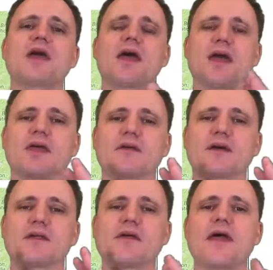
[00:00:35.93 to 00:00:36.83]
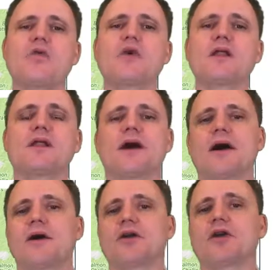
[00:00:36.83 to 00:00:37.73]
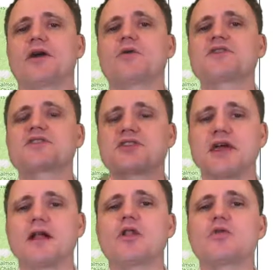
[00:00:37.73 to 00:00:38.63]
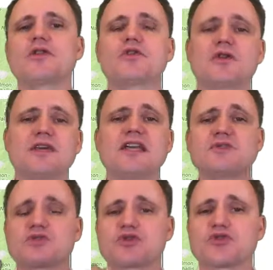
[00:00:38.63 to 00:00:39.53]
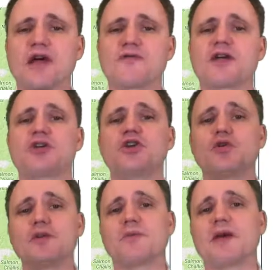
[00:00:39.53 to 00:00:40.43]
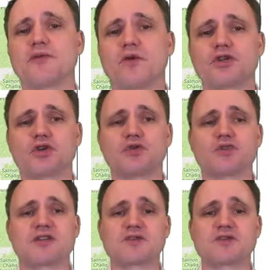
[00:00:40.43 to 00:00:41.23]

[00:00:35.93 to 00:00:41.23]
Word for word: and they will, it will scale with your needs, with your traffic, and you only pay for what you use.